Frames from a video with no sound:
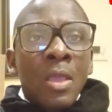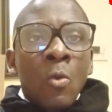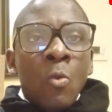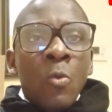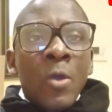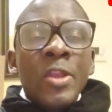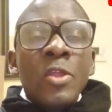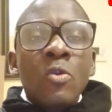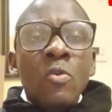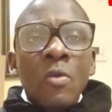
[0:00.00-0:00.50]

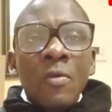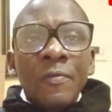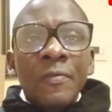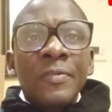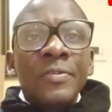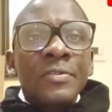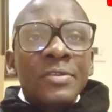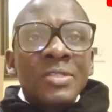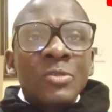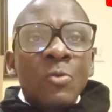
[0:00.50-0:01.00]
When you go
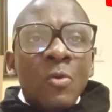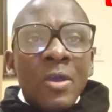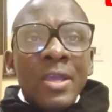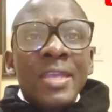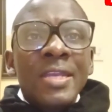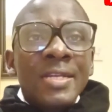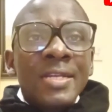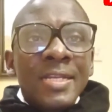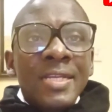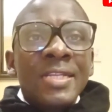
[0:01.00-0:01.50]
for those
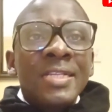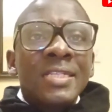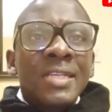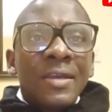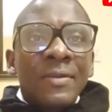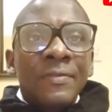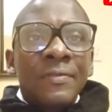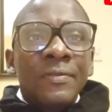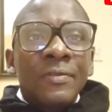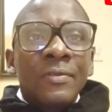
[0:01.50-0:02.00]
walk-in
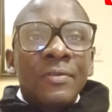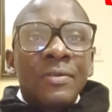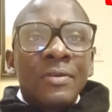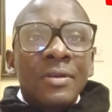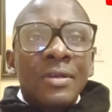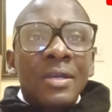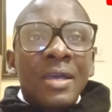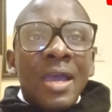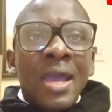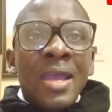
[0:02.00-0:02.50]
interview
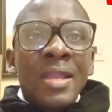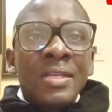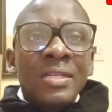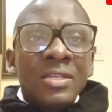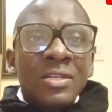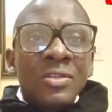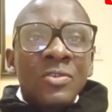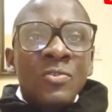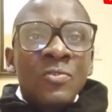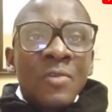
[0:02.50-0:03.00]
and
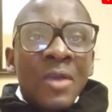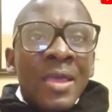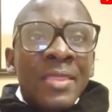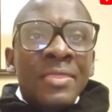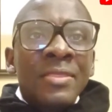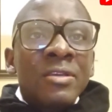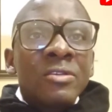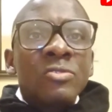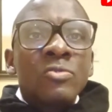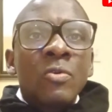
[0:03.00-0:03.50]

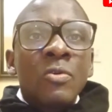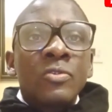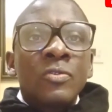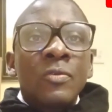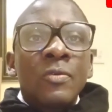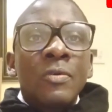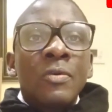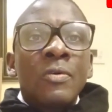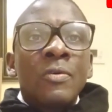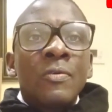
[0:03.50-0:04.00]
those
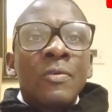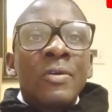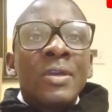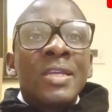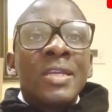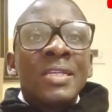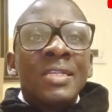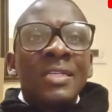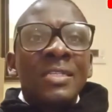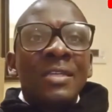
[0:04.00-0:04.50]

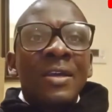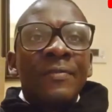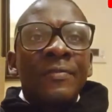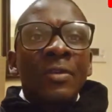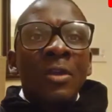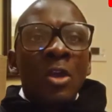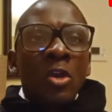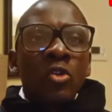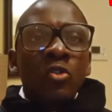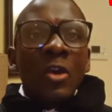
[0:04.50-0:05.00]
walk-in
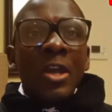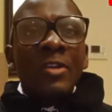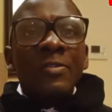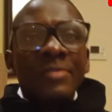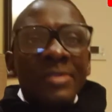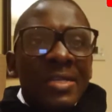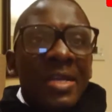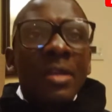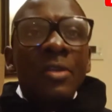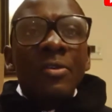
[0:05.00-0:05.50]
interview, try
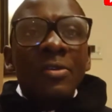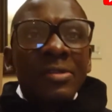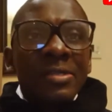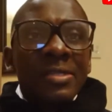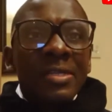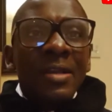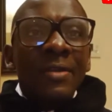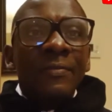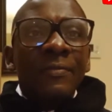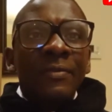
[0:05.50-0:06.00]
to sell
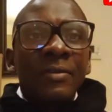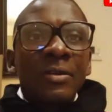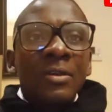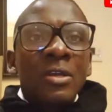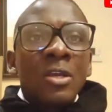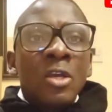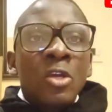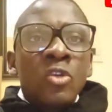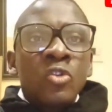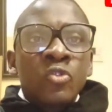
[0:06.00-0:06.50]
yourself.
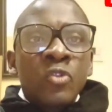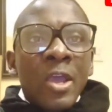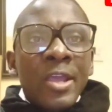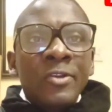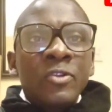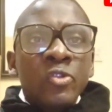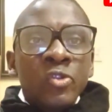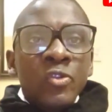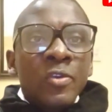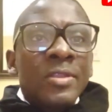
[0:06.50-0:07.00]

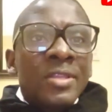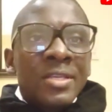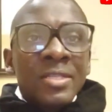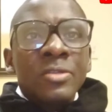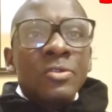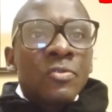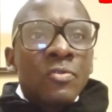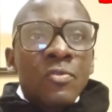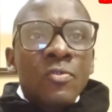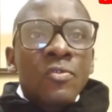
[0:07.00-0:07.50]
Try to show
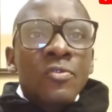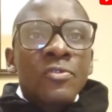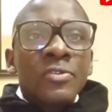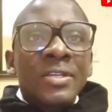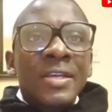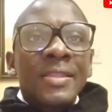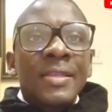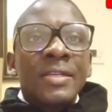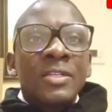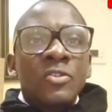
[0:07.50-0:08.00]
this
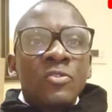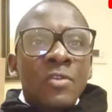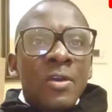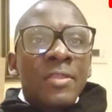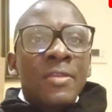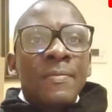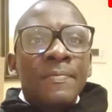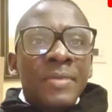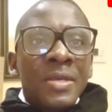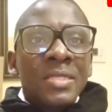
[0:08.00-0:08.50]
recruiter that you
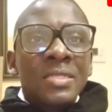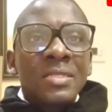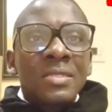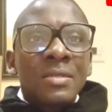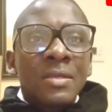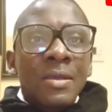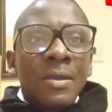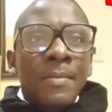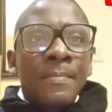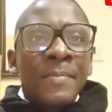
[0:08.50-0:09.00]
are the
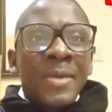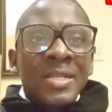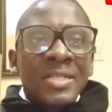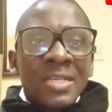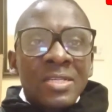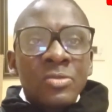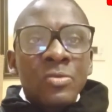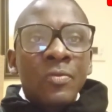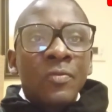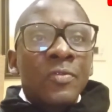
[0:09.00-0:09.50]
best,
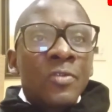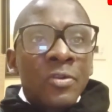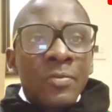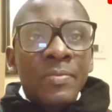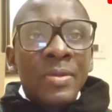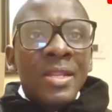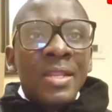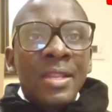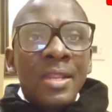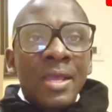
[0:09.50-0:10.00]
much as you've
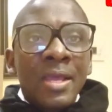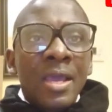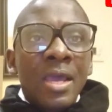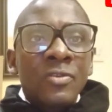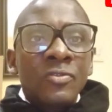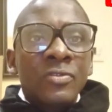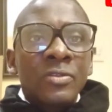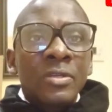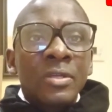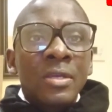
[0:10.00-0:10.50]
not been in the
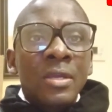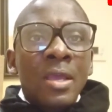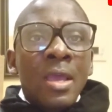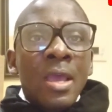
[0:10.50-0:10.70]
country.